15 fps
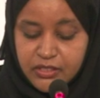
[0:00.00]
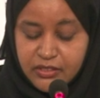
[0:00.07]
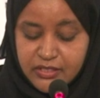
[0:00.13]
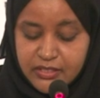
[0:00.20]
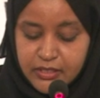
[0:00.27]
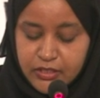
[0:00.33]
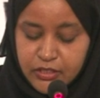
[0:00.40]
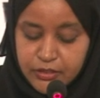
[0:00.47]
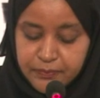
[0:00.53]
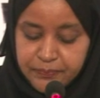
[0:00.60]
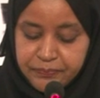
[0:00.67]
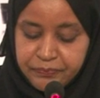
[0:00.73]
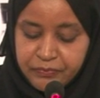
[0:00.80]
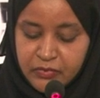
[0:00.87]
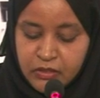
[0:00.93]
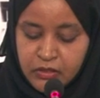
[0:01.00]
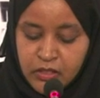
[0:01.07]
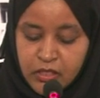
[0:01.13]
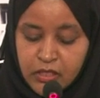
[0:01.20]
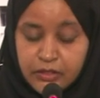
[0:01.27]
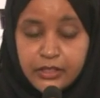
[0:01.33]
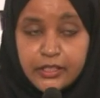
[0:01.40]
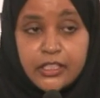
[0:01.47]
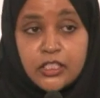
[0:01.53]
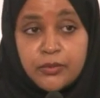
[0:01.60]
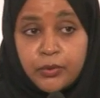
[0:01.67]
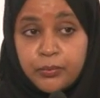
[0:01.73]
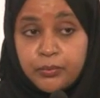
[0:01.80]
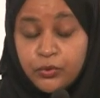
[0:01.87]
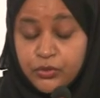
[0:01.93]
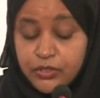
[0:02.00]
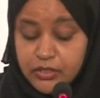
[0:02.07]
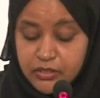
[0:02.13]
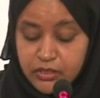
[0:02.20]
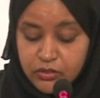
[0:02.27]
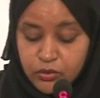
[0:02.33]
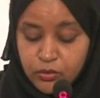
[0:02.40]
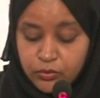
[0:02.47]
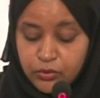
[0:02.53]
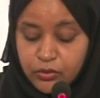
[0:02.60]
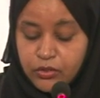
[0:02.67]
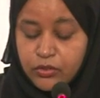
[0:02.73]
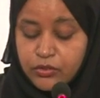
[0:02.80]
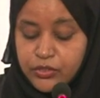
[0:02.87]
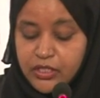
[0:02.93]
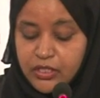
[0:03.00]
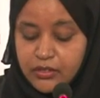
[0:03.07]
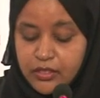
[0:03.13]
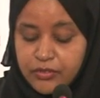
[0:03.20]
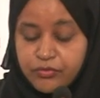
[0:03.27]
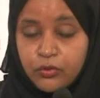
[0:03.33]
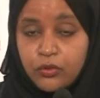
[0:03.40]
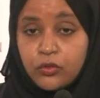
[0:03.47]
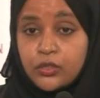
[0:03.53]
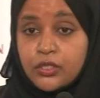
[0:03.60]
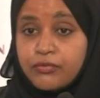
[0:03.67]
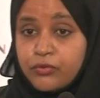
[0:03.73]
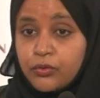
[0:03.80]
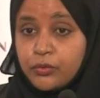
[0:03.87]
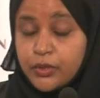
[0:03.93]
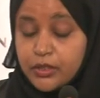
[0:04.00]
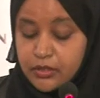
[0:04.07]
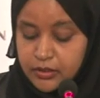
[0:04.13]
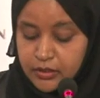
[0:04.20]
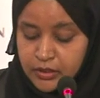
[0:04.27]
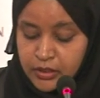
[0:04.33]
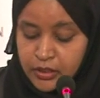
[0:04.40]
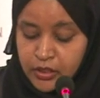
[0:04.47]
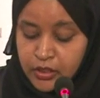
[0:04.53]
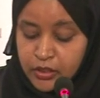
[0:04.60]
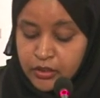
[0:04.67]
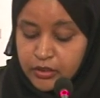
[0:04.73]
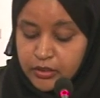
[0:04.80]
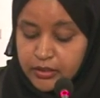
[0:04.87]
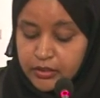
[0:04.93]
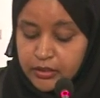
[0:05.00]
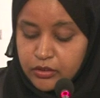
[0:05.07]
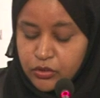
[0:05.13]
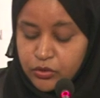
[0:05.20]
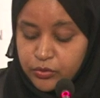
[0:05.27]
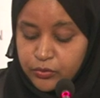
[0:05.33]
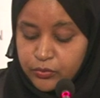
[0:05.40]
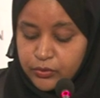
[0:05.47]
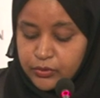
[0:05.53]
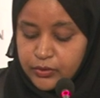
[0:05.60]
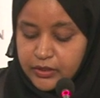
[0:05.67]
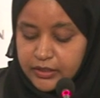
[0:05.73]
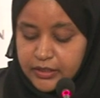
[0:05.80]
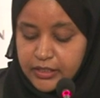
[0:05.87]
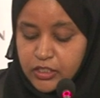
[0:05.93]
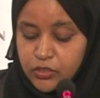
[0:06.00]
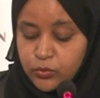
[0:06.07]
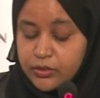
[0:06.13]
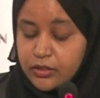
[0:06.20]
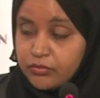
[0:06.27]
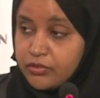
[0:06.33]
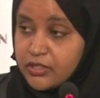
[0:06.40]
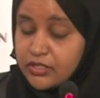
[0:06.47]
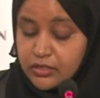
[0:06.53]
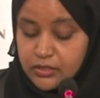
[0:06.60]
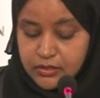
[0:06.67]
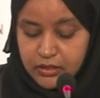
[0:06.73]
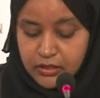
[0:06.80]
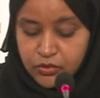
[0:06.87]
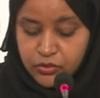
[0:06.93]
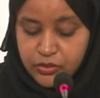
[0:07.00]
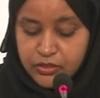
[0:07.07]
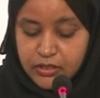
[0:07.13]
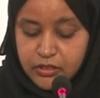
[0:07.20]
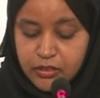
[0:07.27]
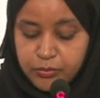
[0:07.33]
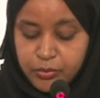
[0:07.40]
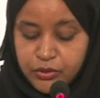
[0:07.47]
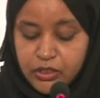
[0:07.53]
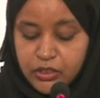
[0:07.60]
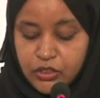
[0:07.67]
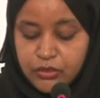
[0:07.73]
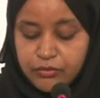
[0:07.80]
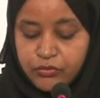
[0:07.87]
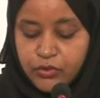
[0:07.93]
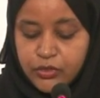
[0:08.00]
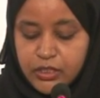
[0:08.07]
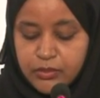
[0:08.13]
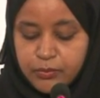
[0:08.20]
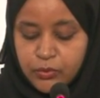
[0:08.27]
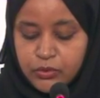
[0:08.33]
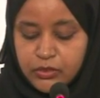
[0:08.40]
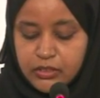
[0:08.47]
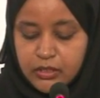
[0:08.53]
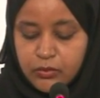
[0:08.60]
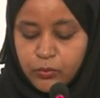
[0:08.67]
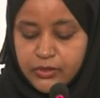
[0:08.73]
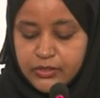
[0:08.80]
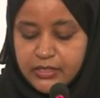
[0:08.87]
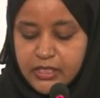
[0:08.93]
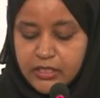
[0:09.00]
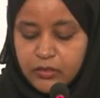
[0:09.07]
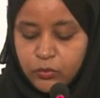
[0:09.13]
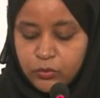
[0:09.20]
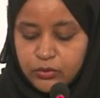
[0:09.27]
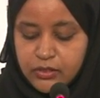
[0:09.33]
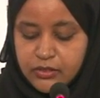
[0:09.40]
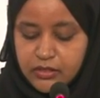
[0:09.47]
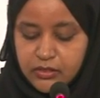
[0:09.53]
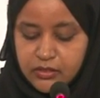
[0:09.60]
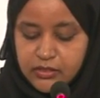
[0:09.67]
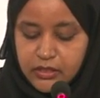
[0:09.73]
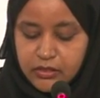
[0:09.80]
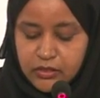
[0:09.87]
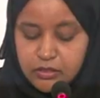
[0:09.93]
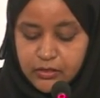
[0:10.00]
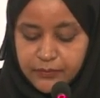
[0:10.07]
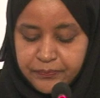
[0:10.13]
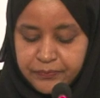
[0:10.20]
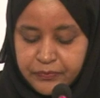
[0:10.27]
in the sector. The Export Processing Zone Authority therefore looks forward to engage with investors interested in production for exports and with stakeholders in the sector.